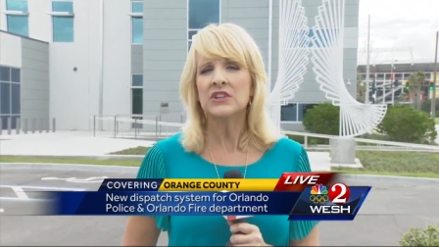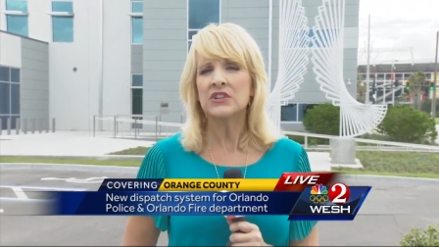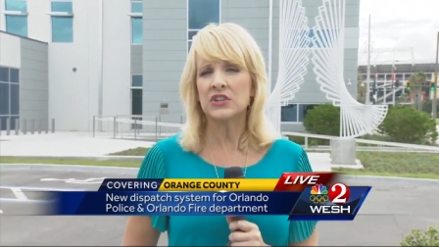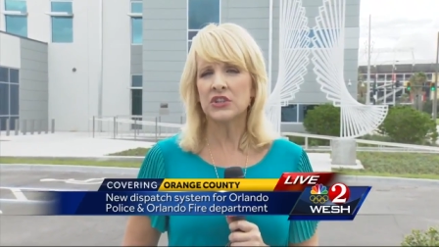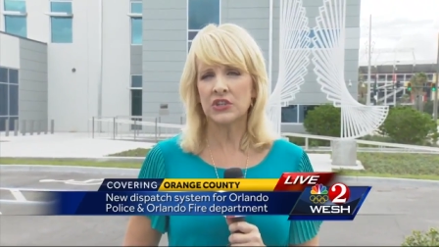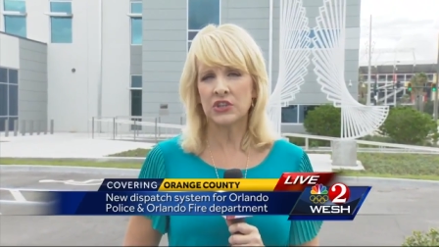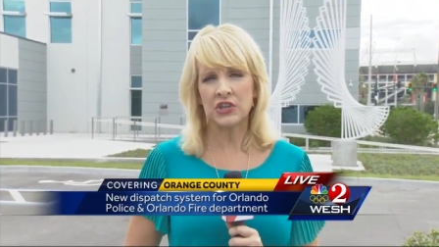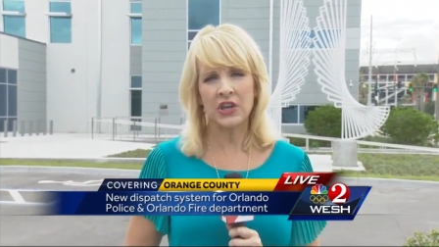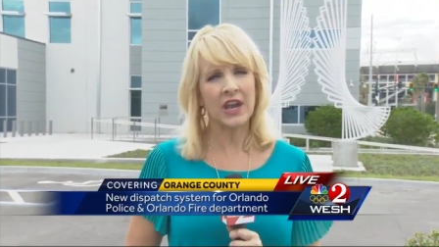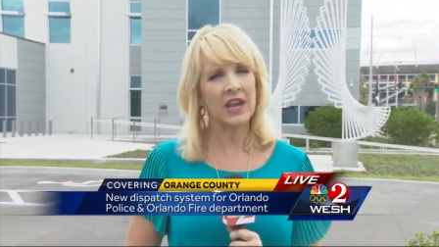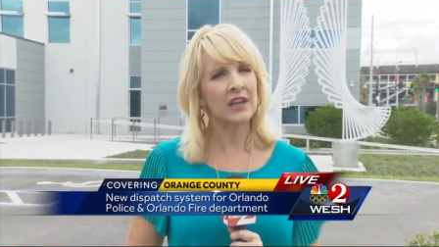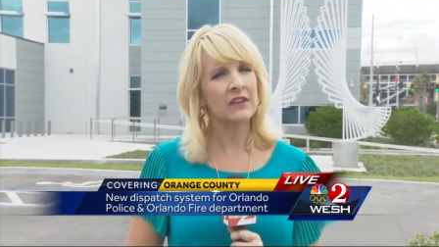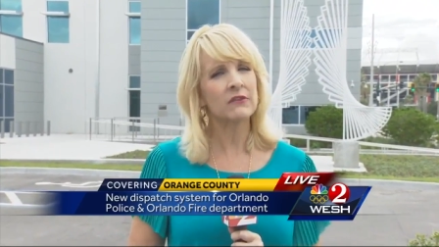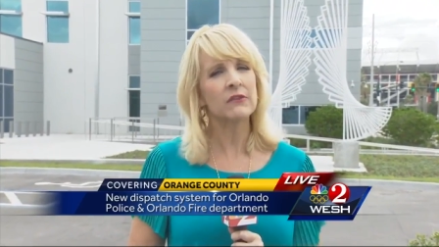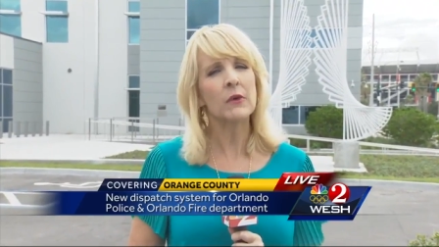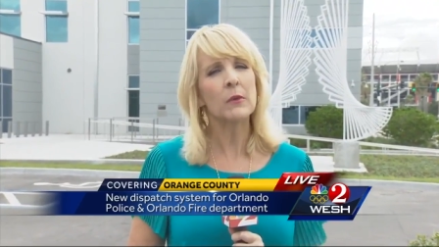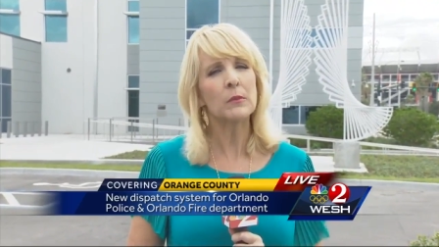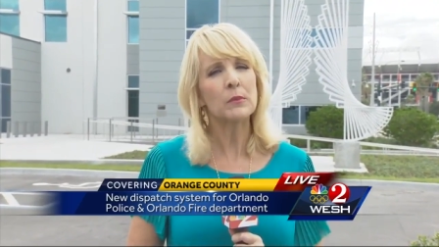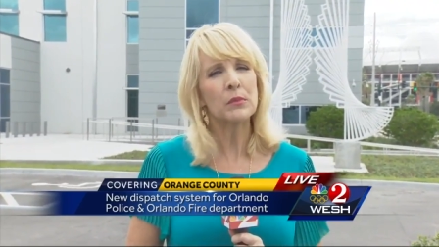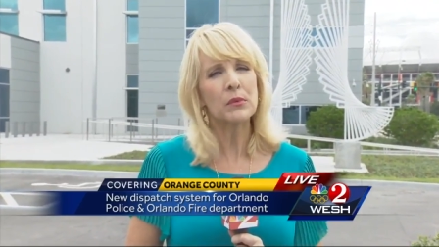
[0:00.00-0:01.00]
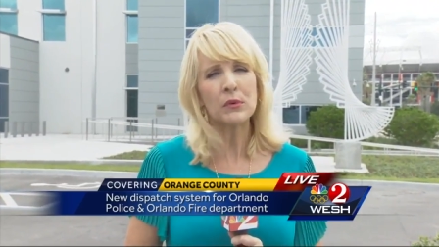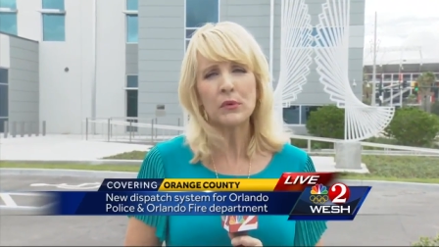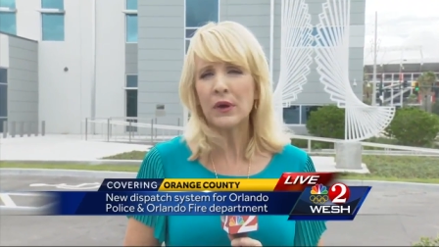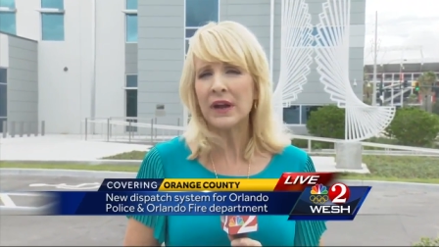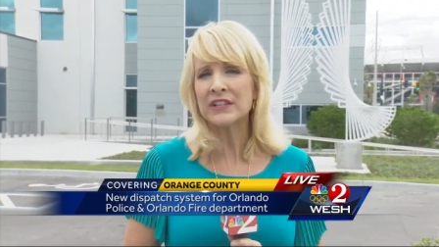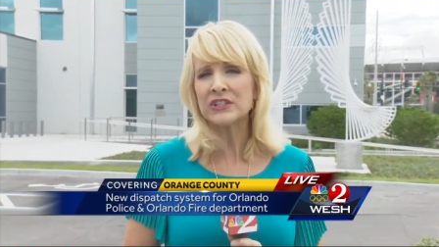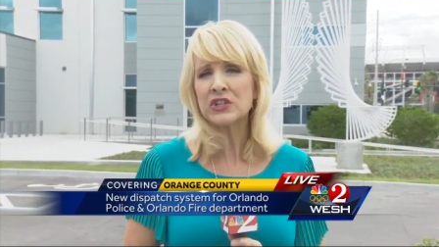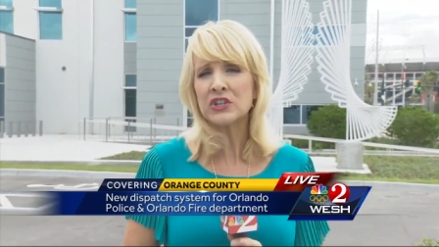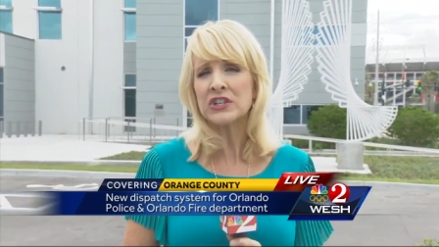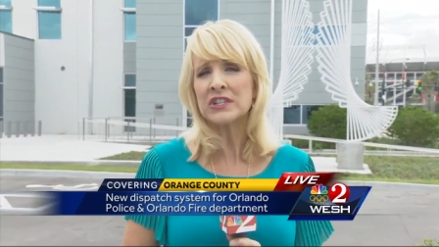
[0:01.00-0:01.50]
to shave
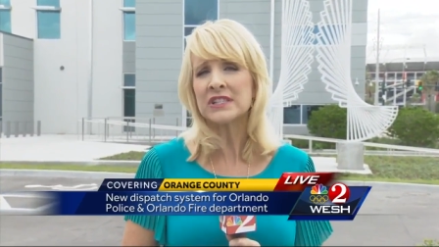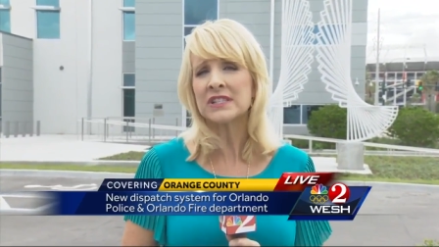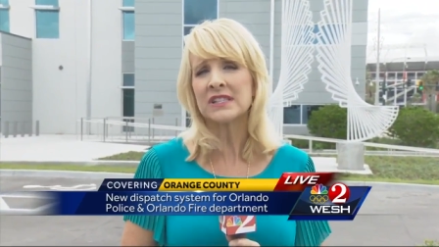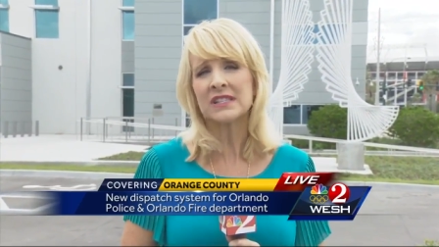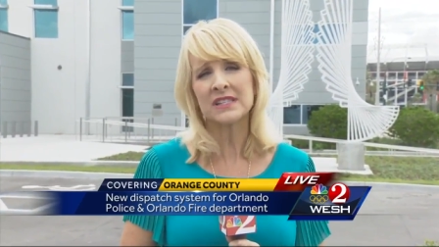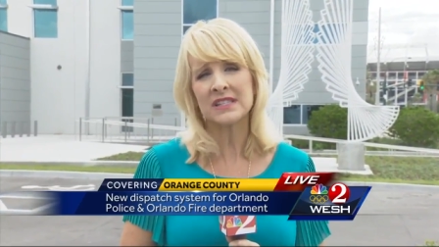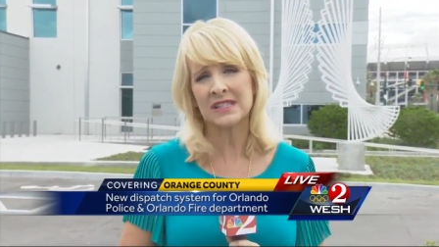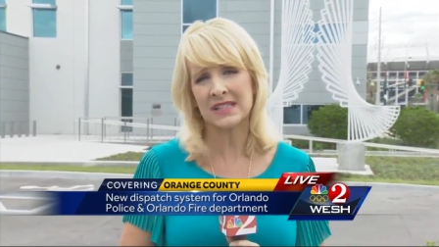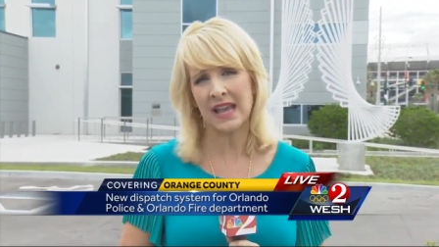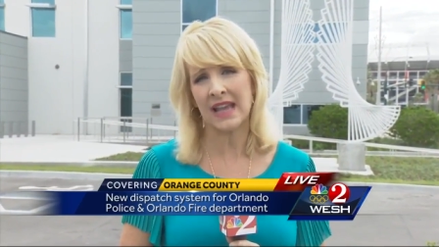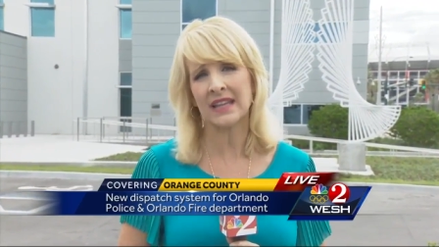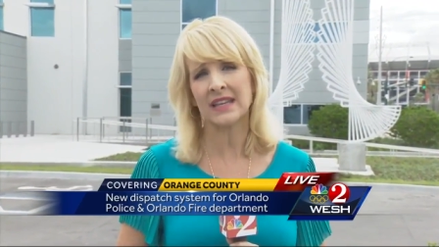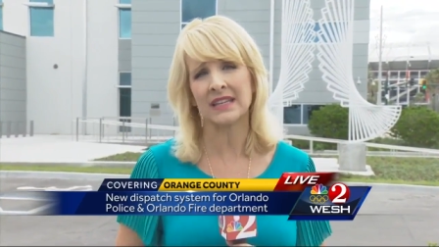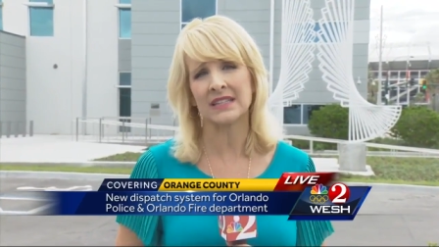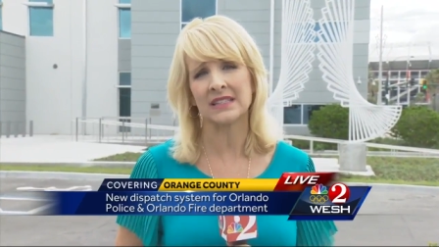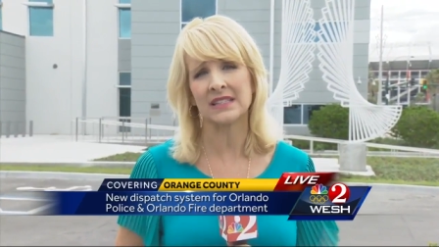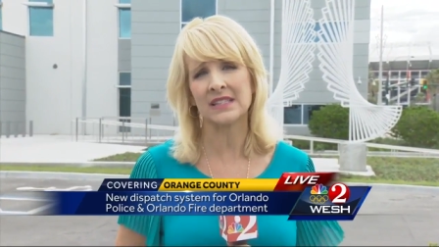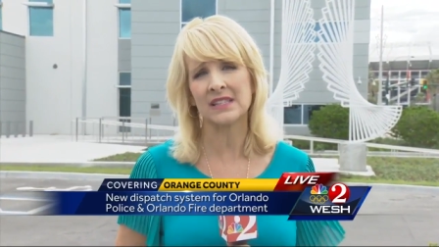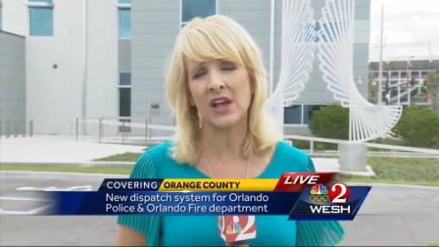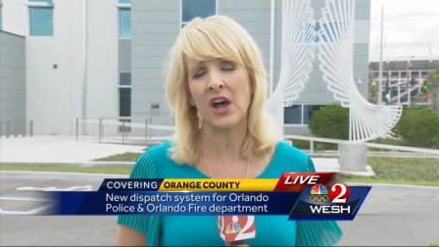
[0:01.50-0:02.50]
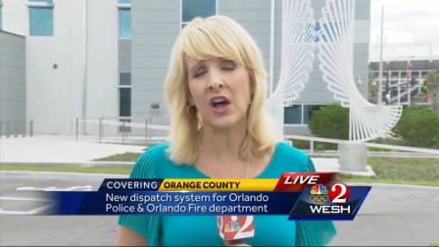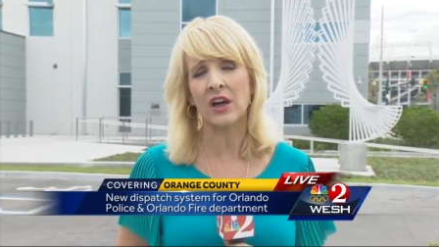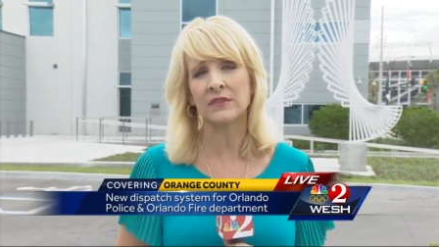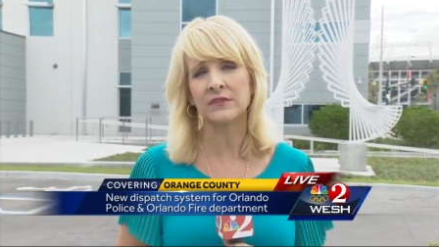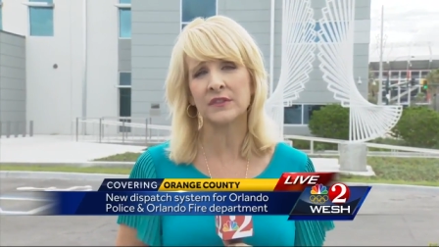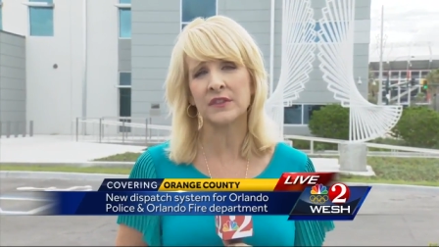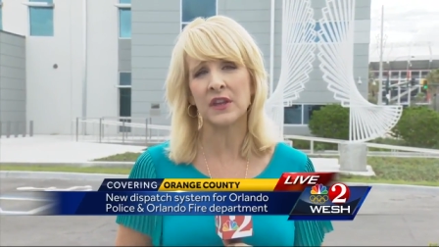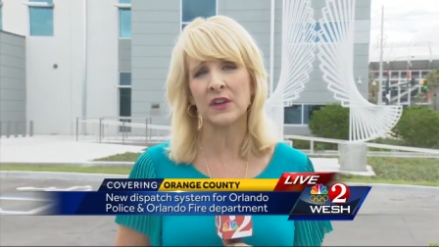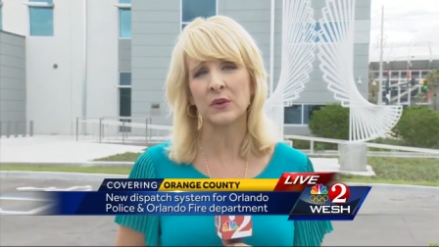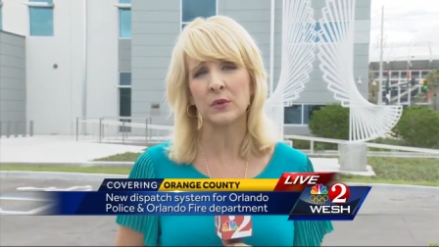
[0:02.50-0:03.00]
precious seconds
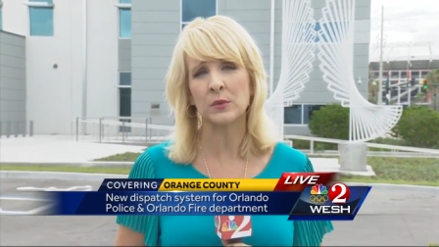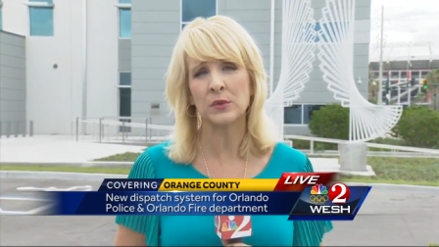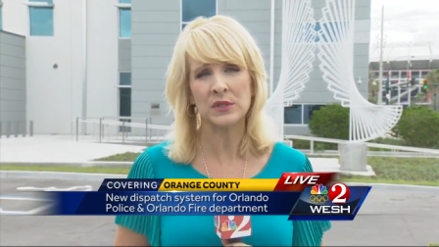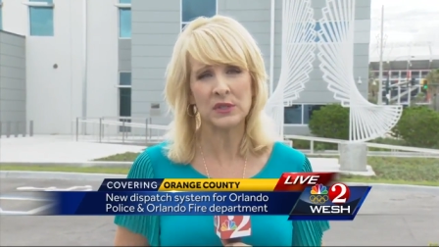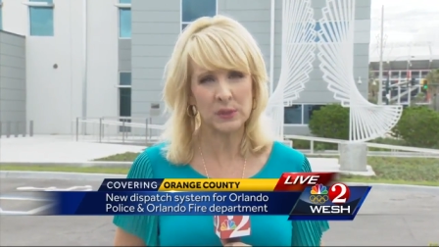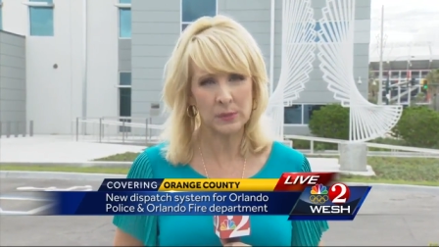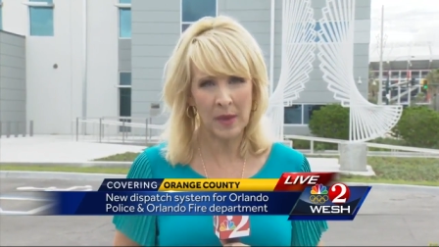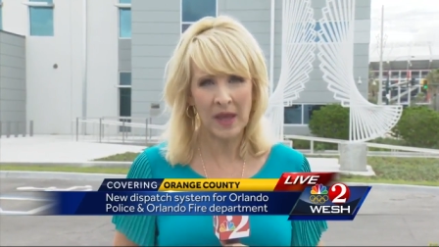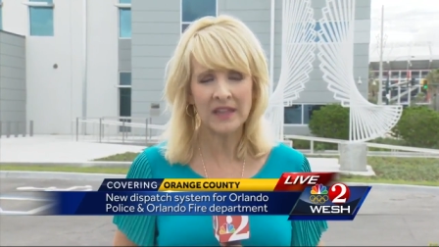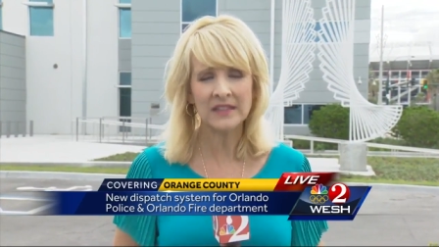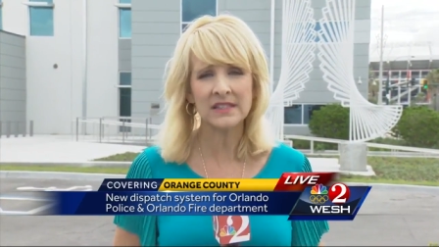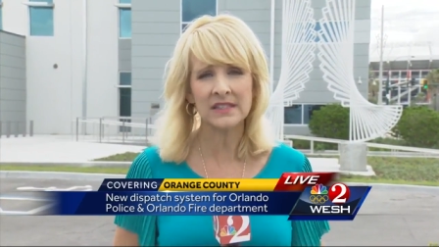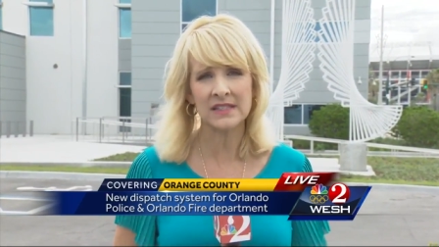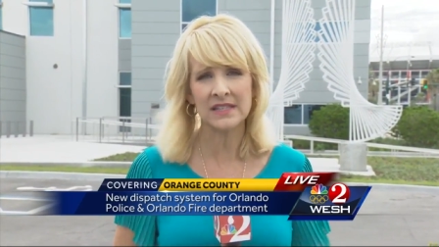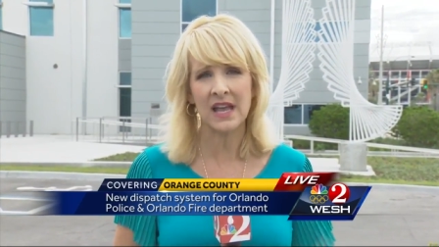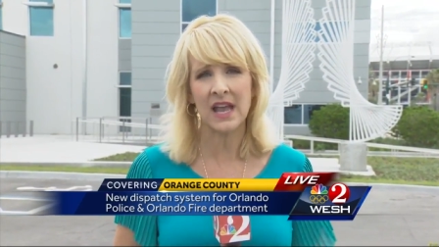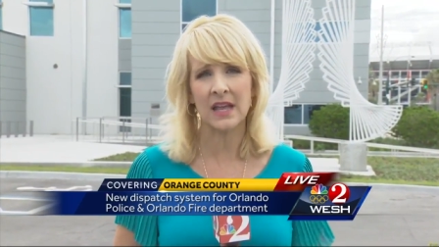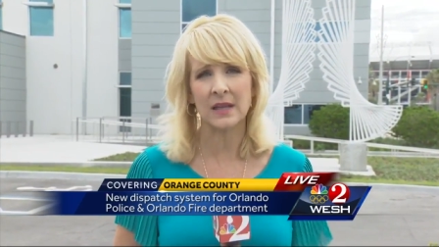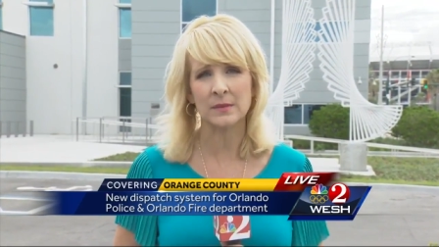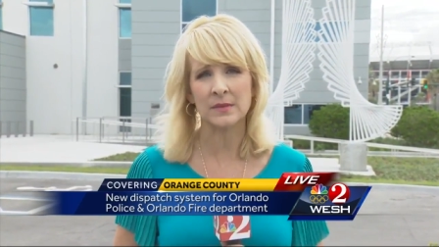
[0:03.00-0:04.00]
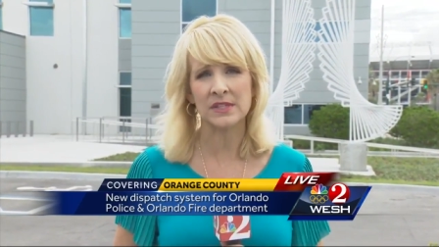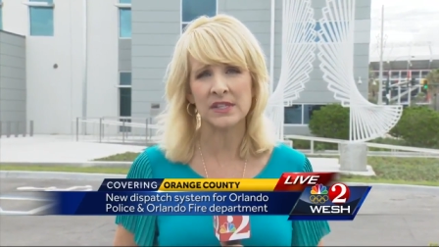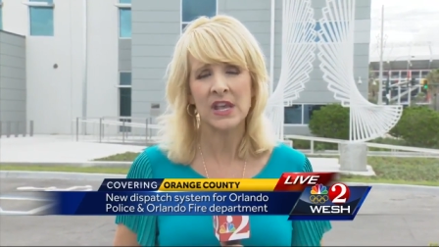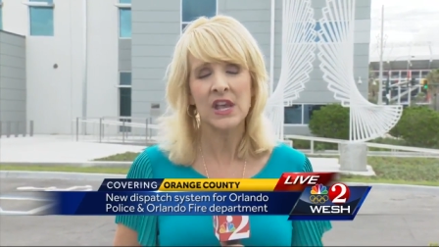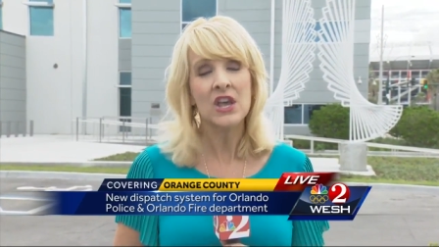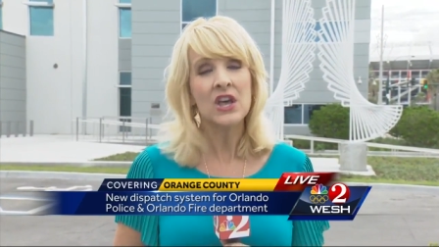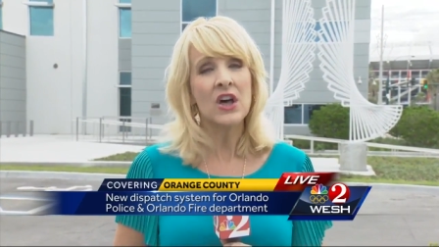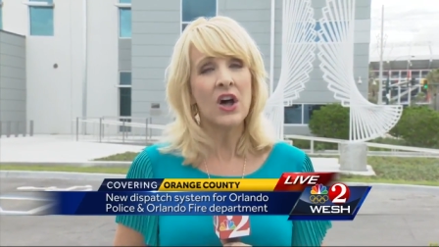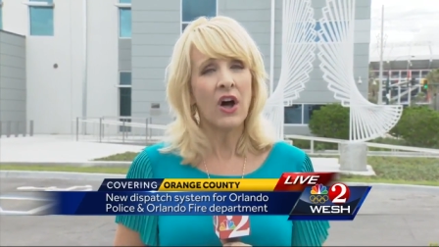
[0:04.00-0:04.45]
off their response times.